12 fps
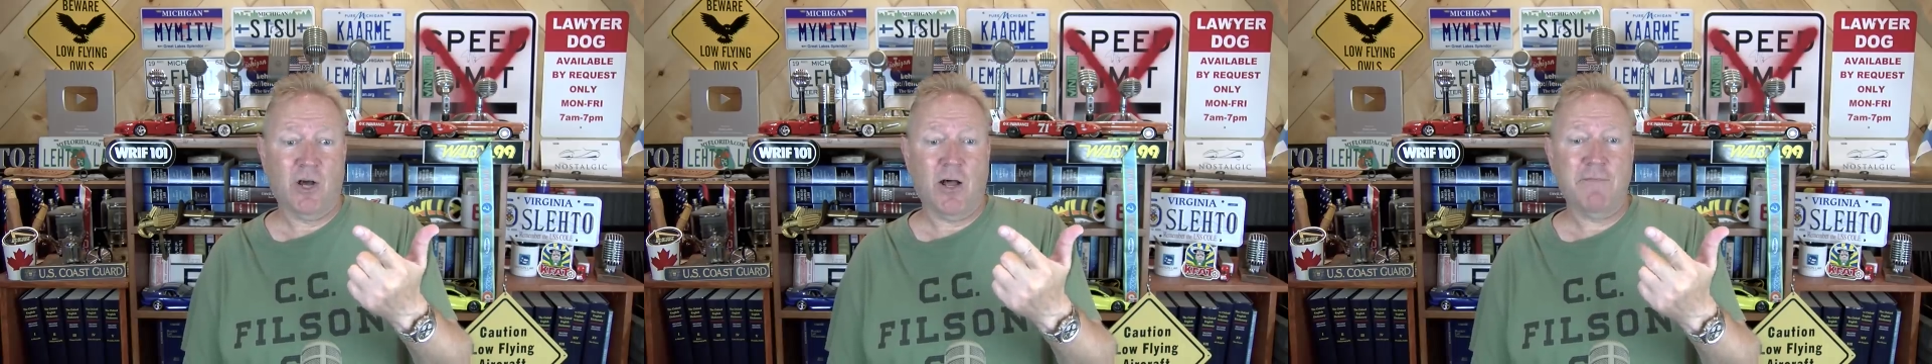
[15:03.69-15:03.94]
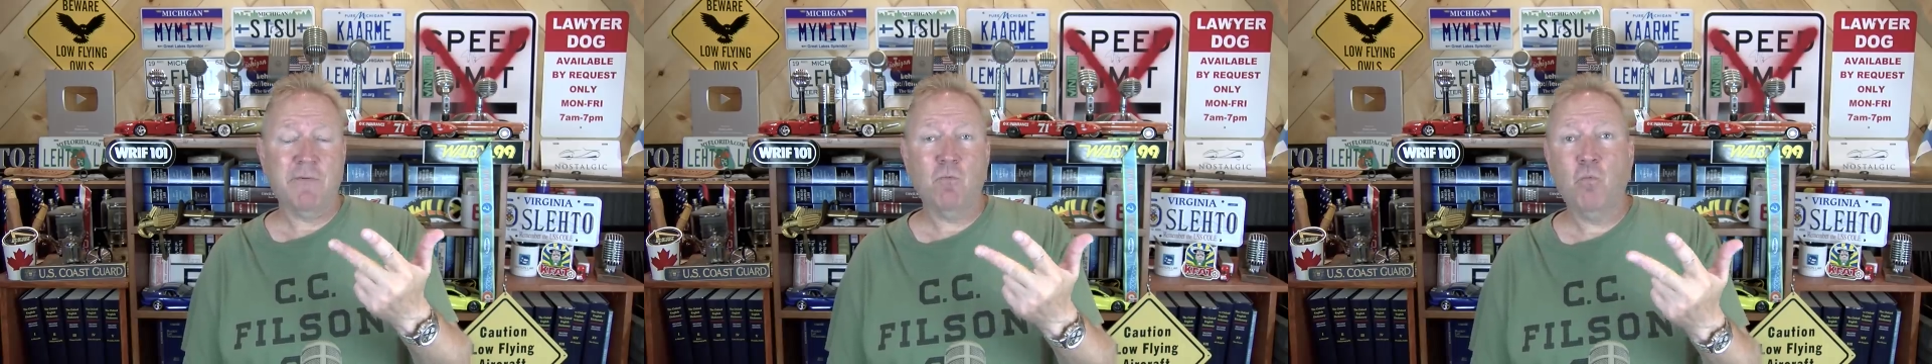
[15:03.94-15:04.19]

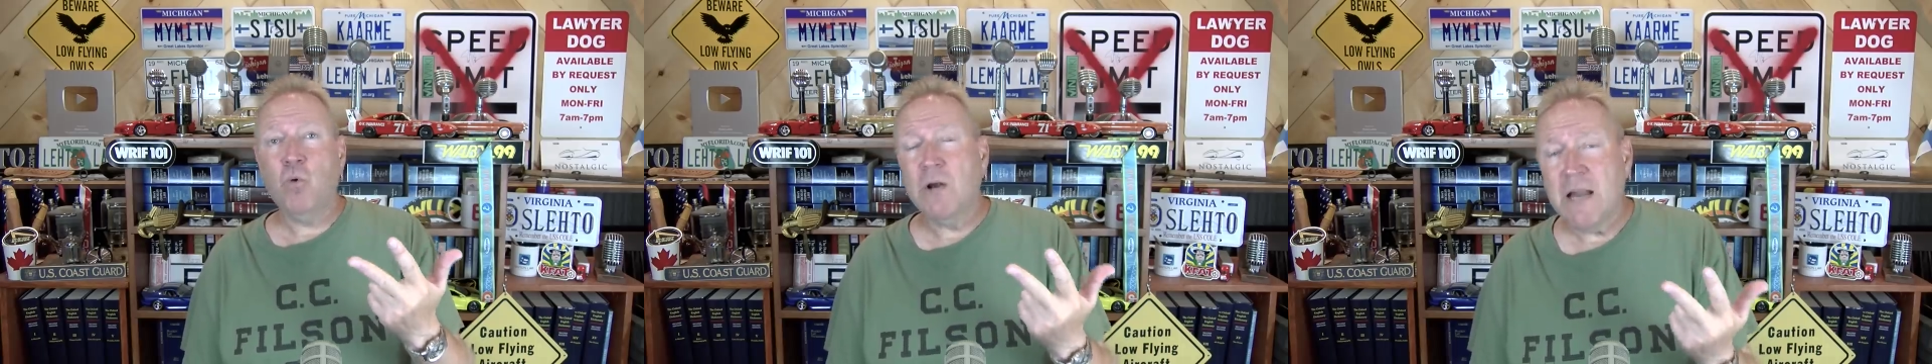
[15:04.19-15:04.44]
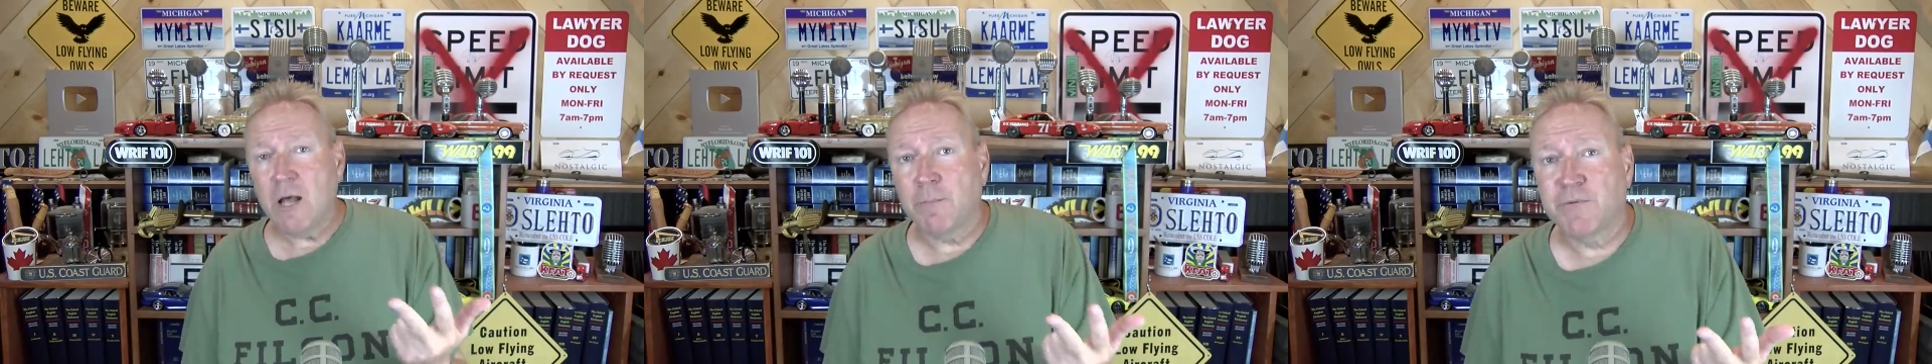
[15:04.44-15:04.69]
often
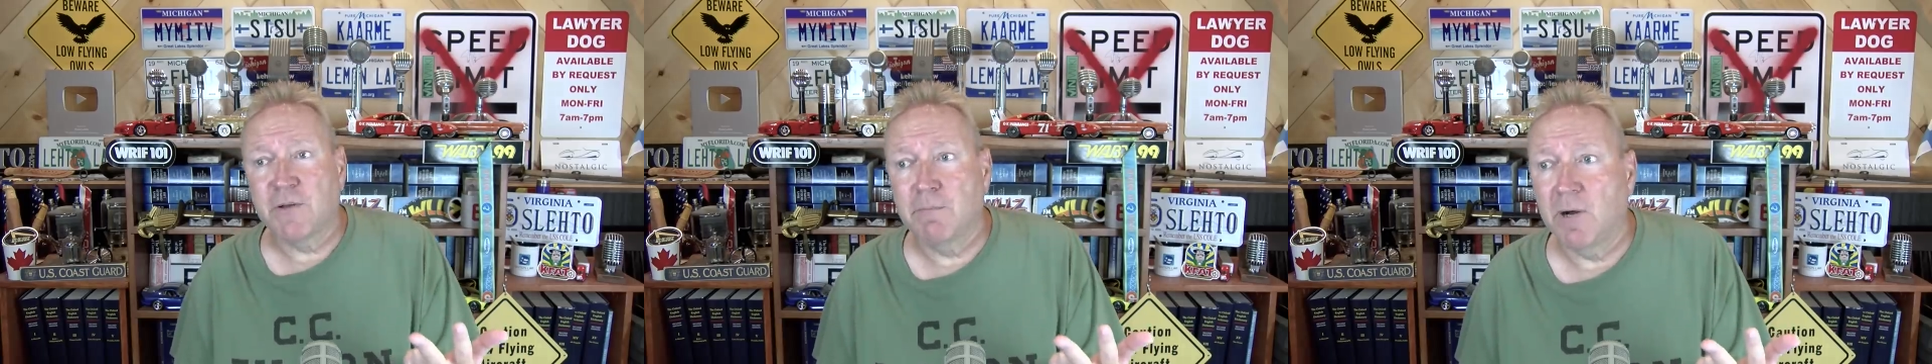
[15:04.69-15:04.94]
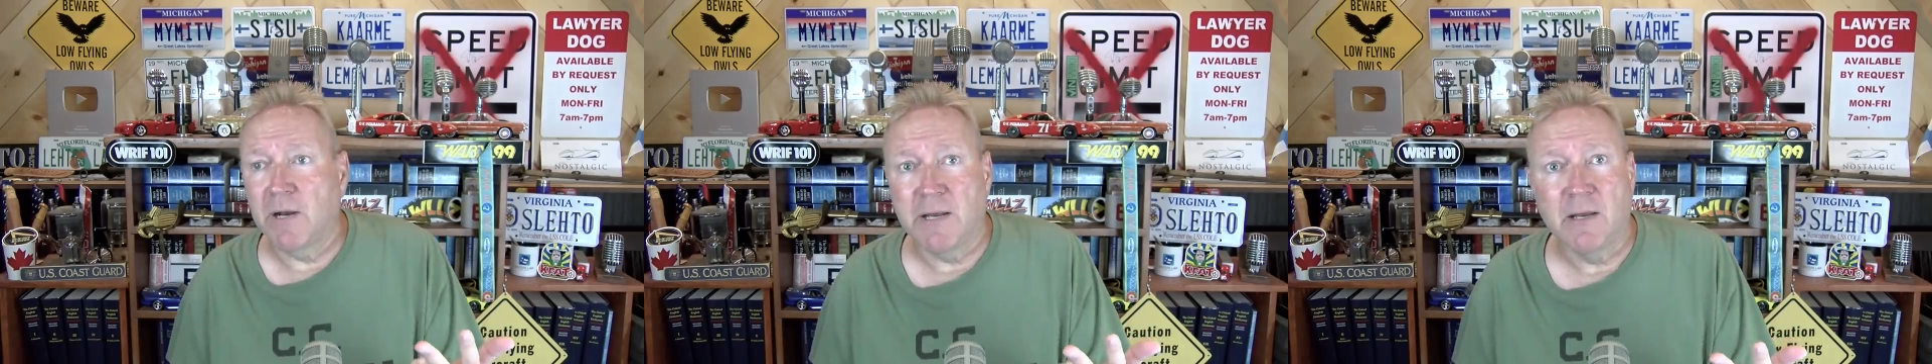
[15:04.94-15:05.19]
would help
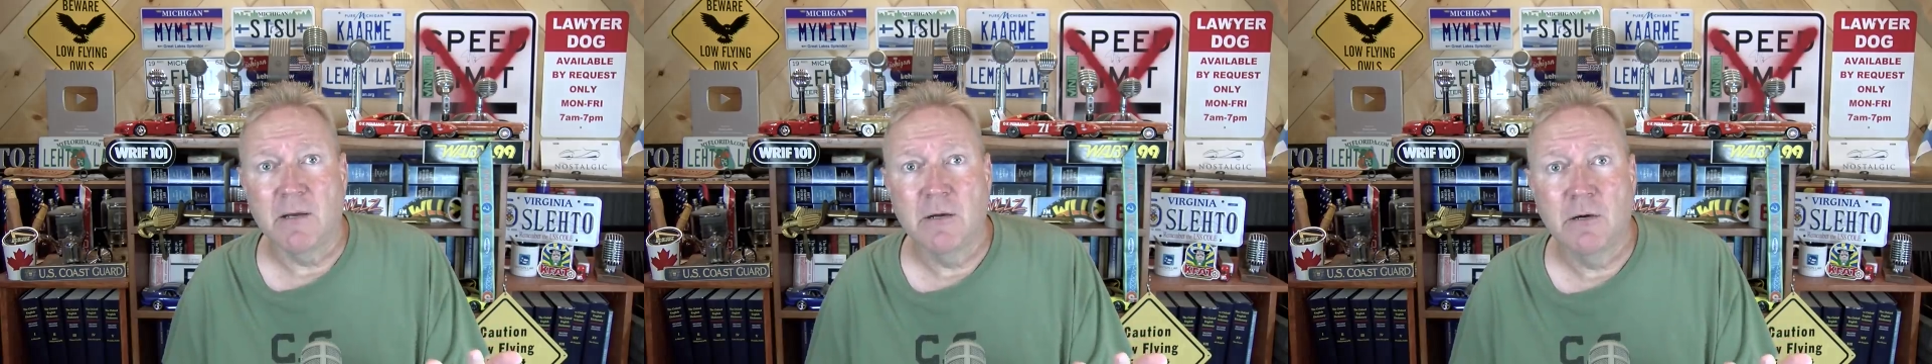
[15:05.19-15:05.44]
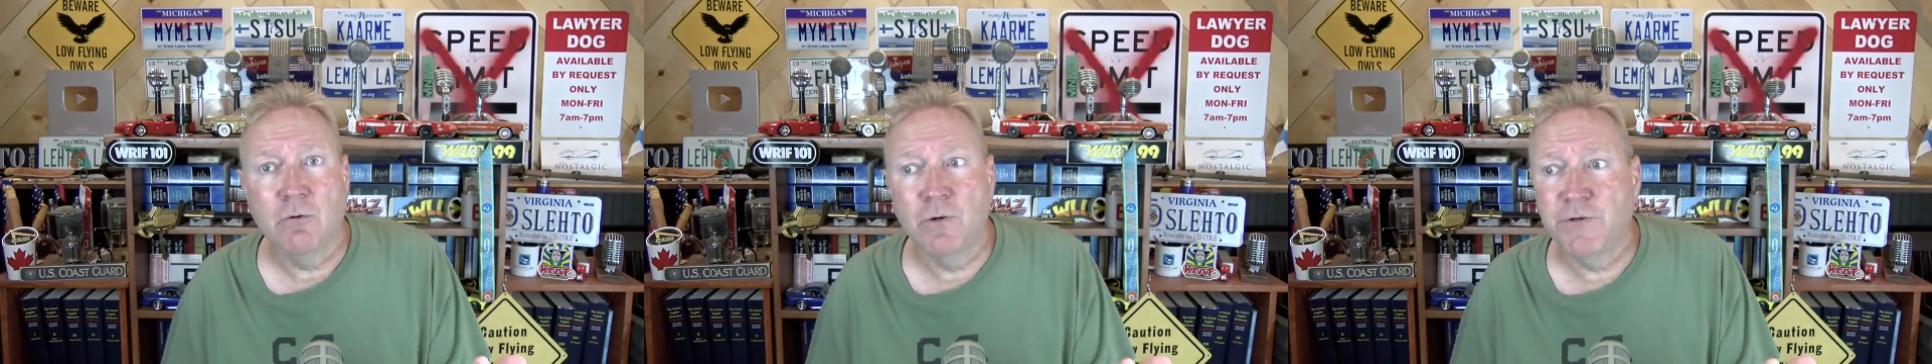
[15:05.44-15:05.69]
somebody
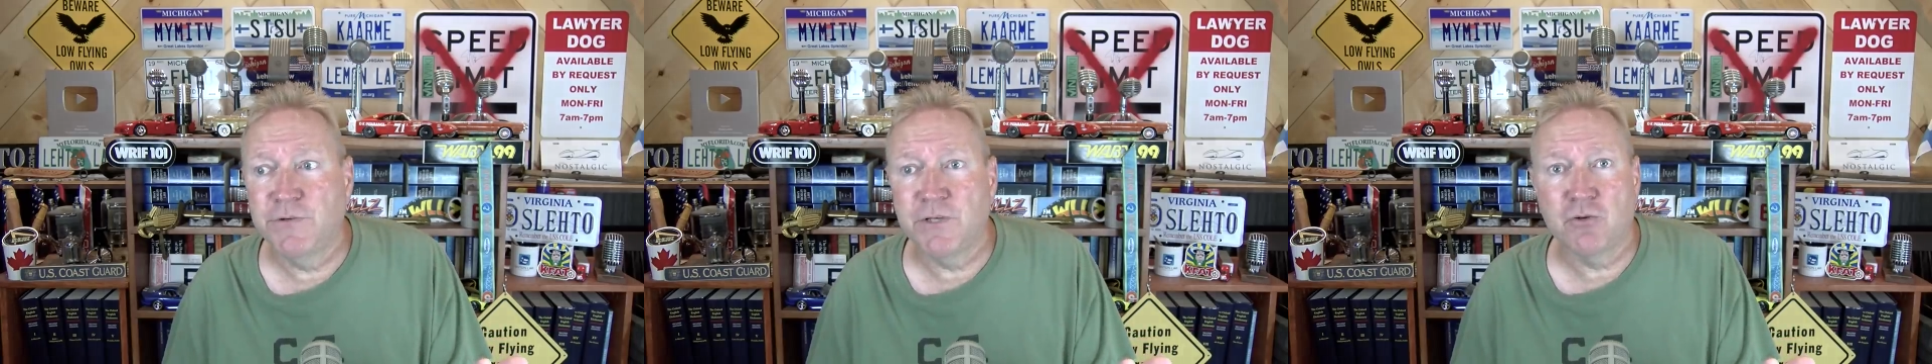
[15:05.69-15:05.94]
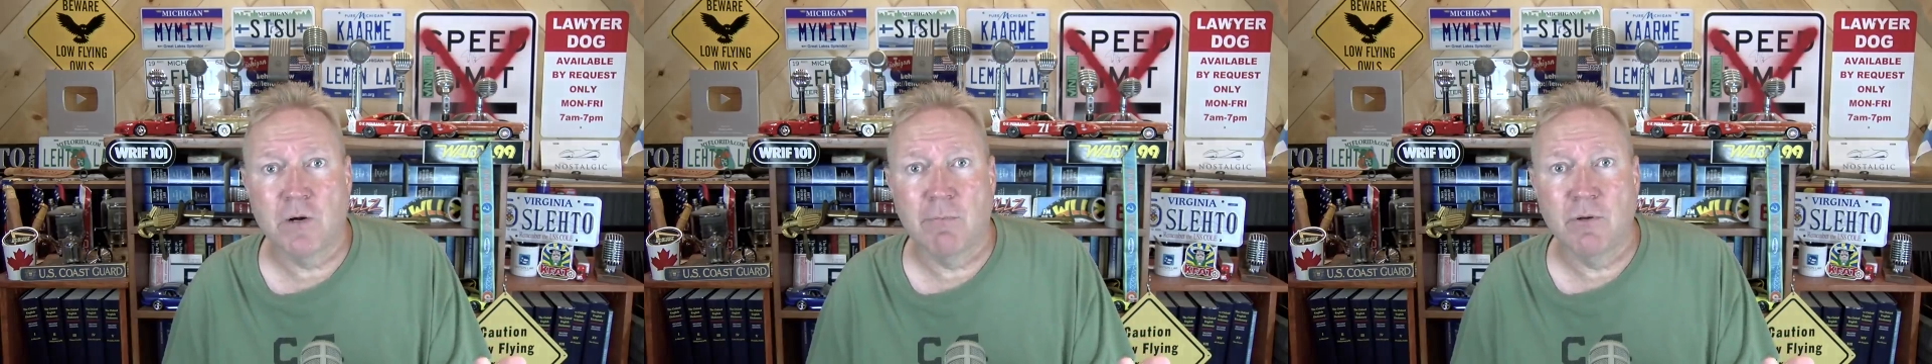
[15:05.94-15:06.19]
who is in
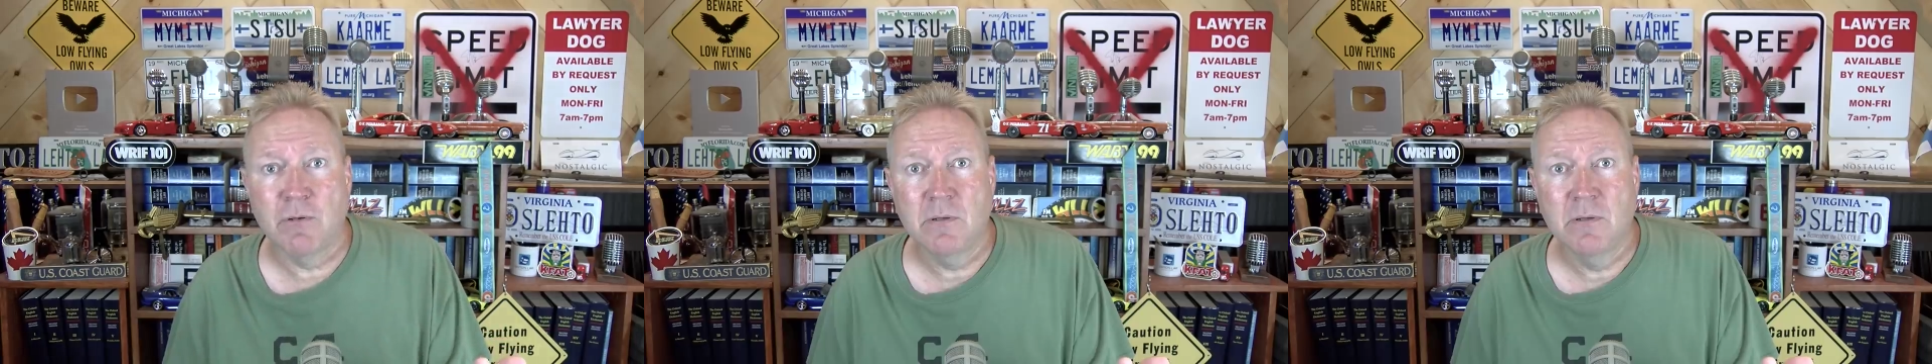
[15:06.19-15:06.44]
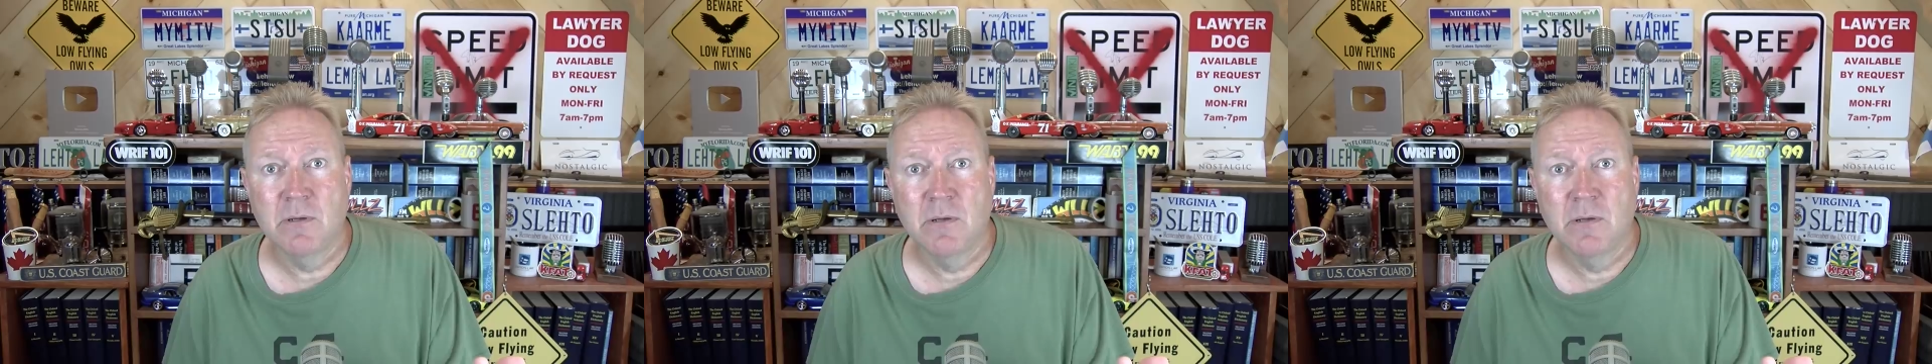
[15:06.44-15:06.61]
trouble.